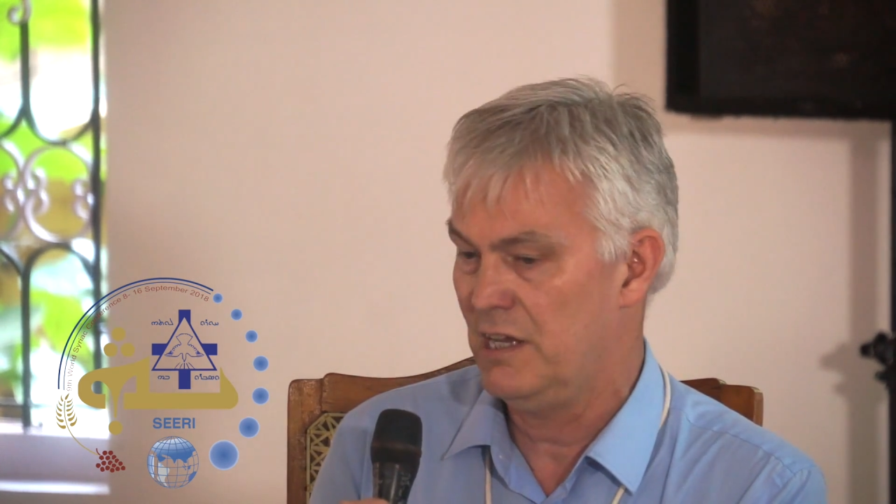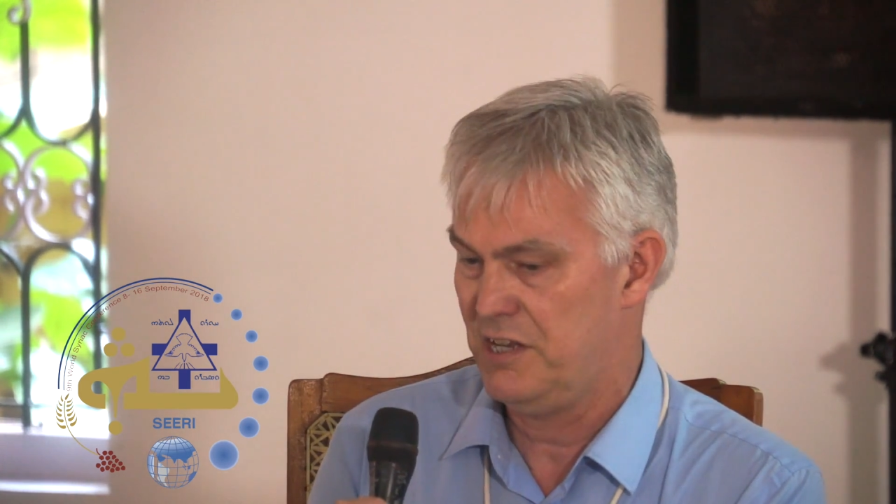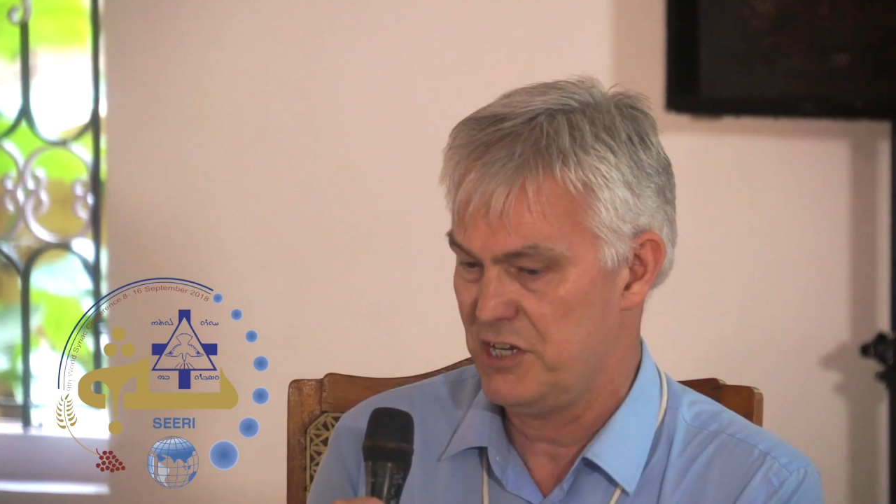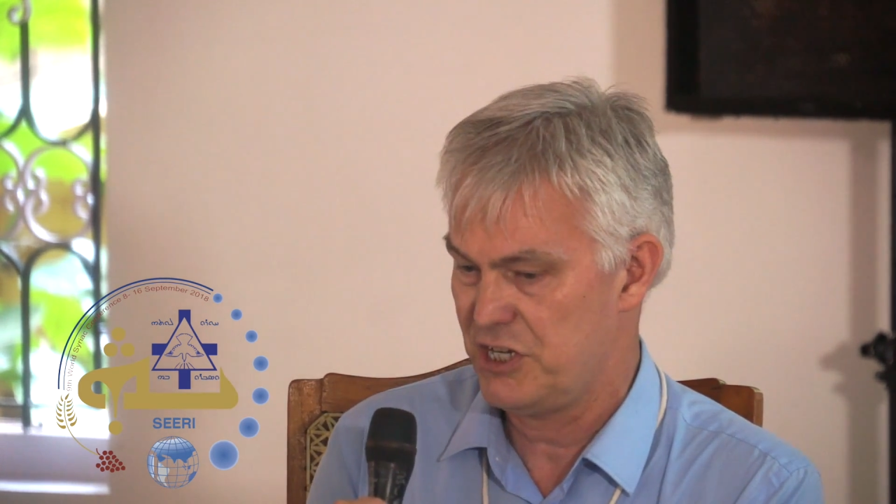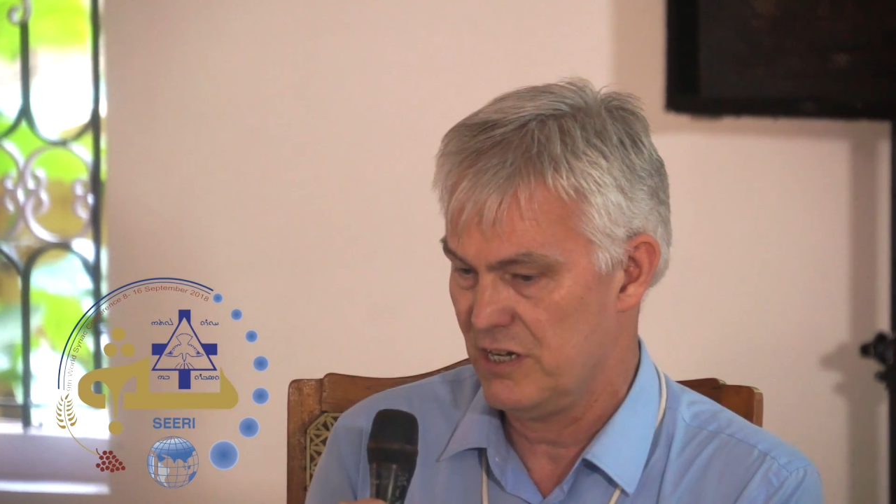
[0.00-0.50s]

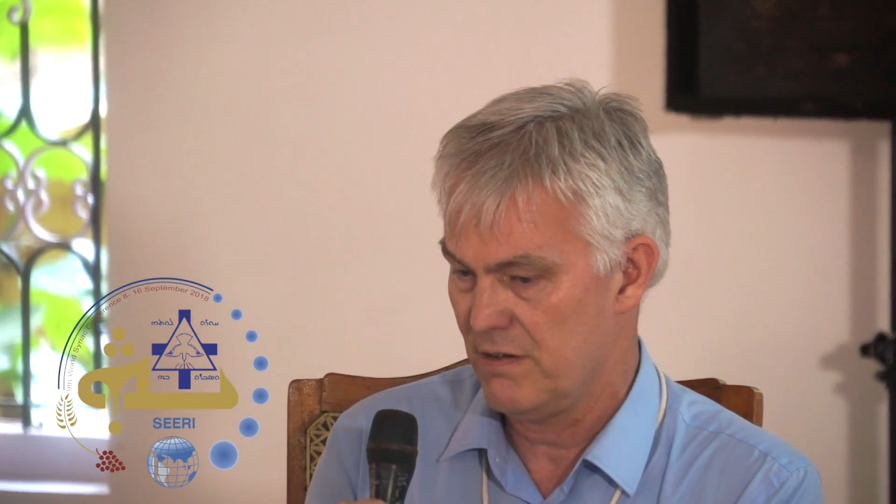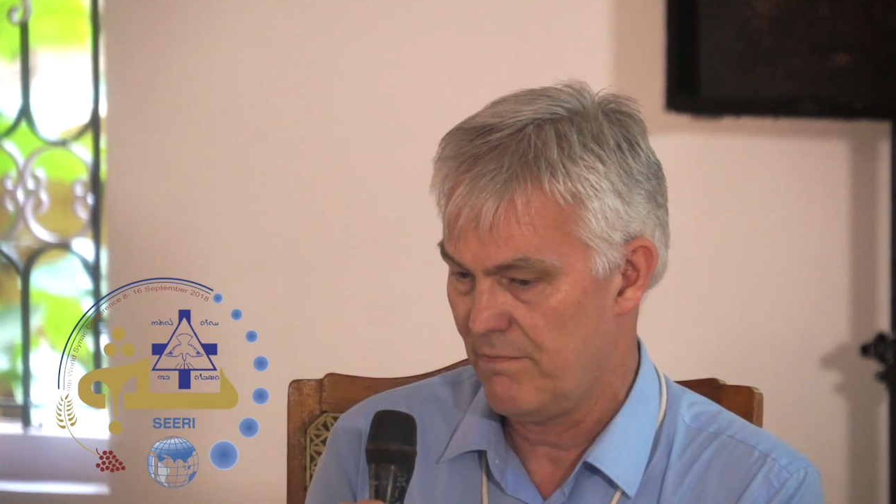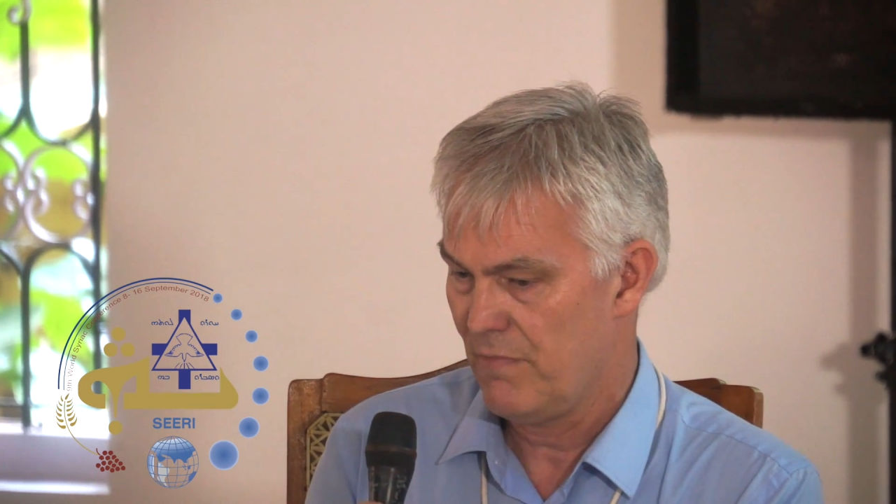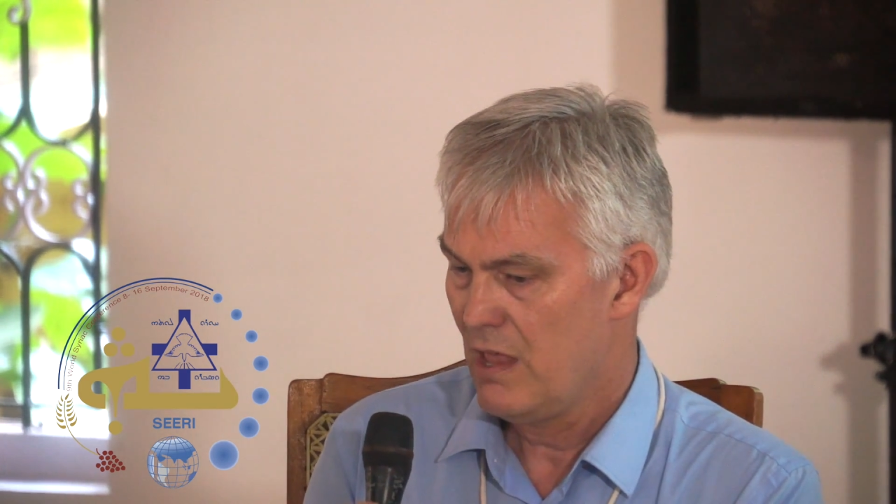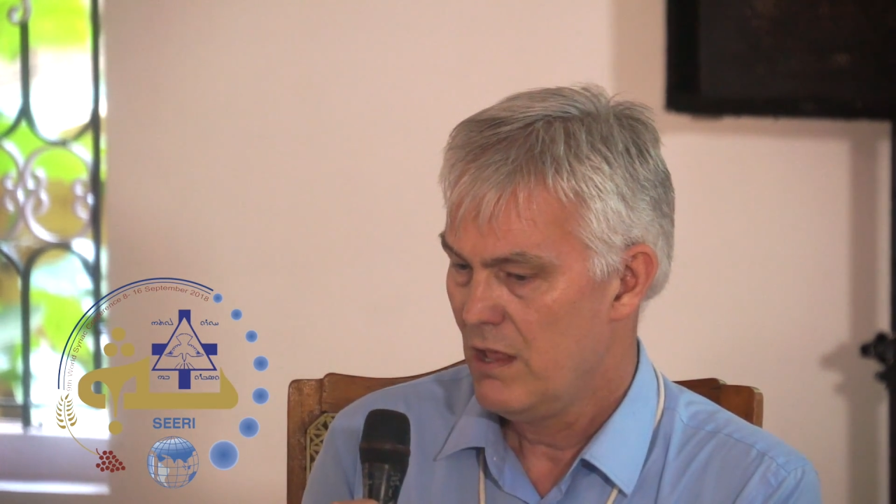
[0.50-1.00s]
edition,
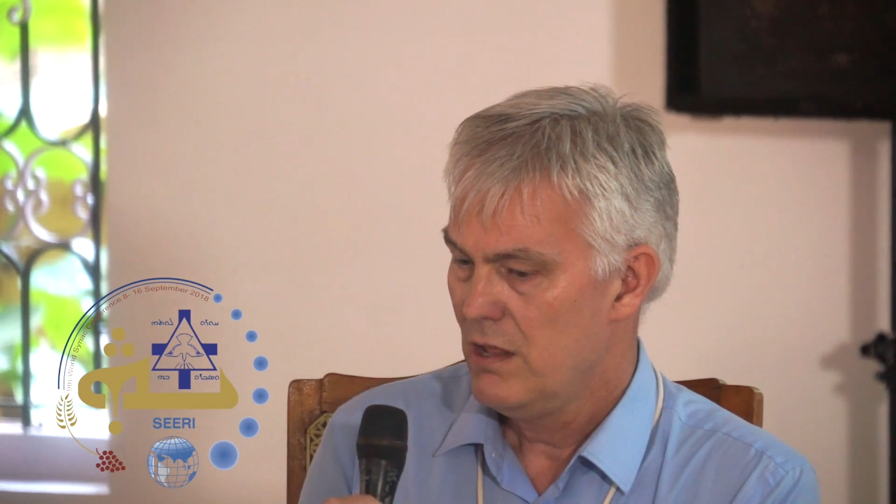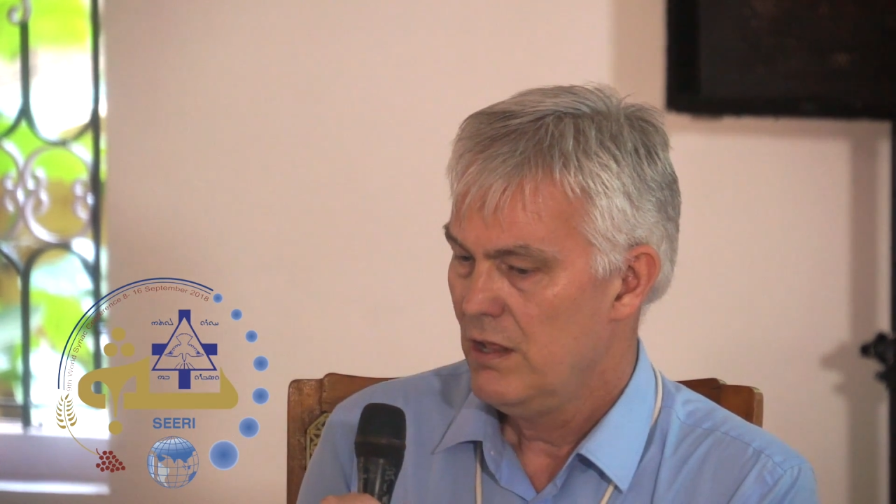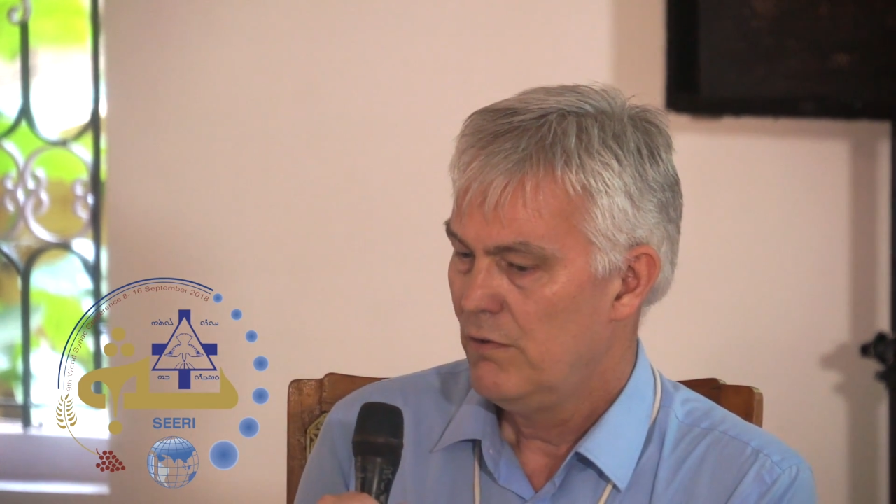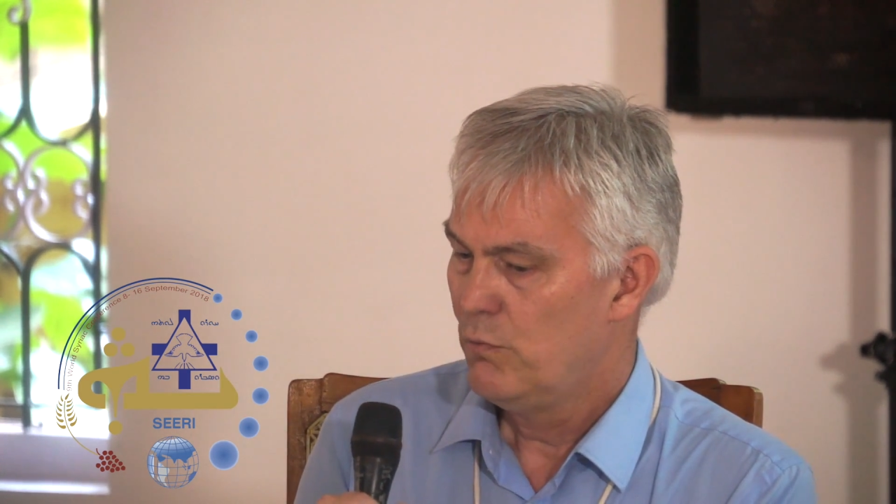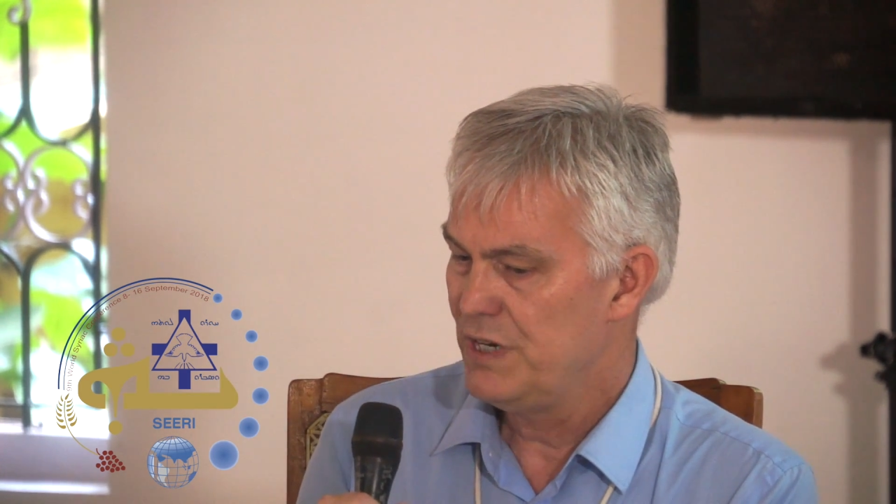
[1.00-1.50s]

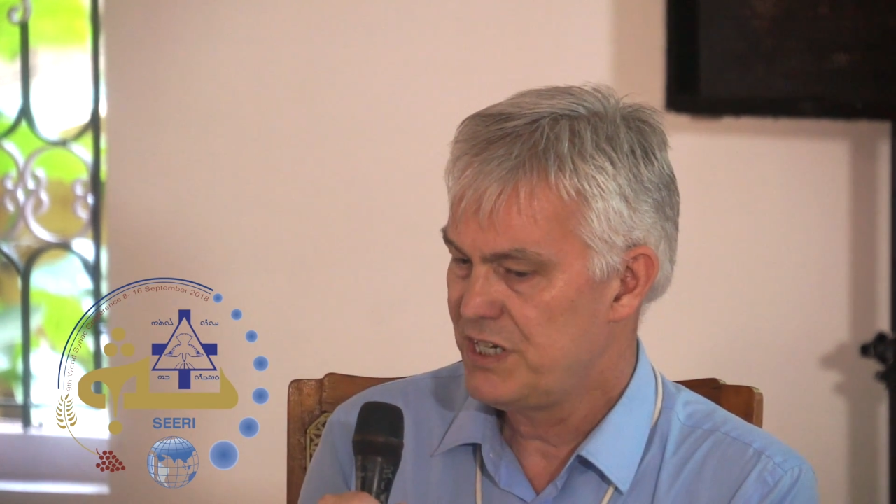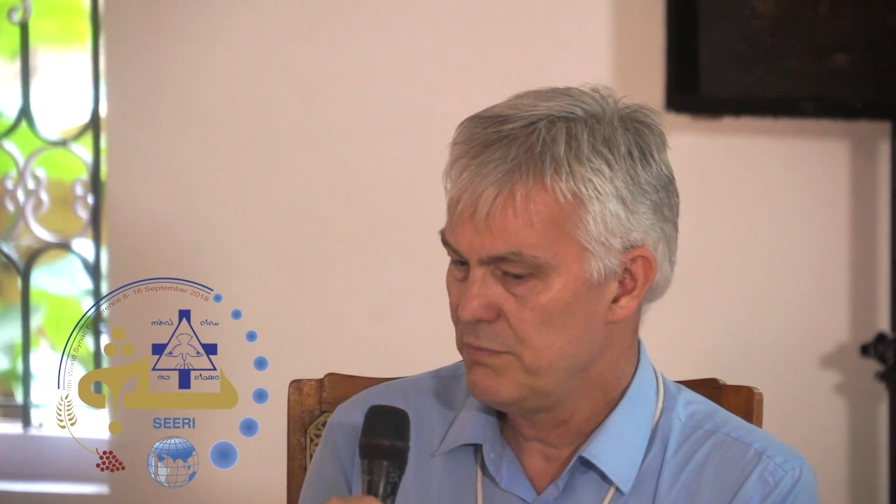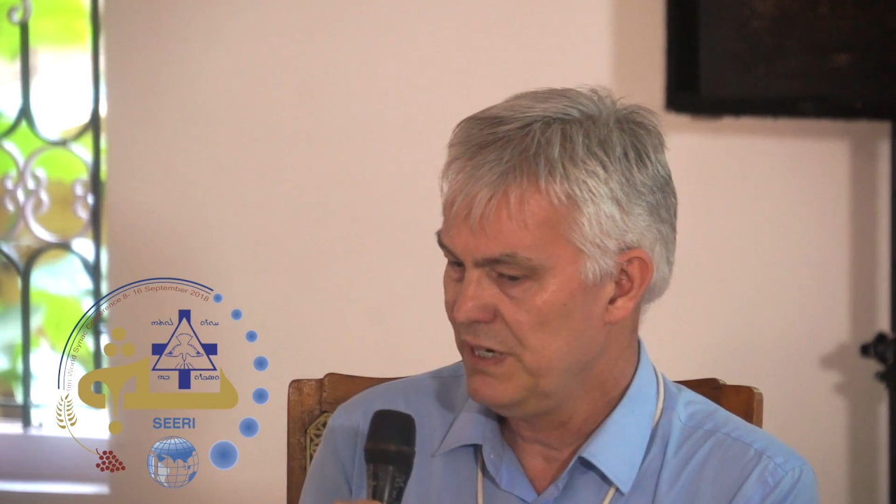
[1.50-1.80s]
which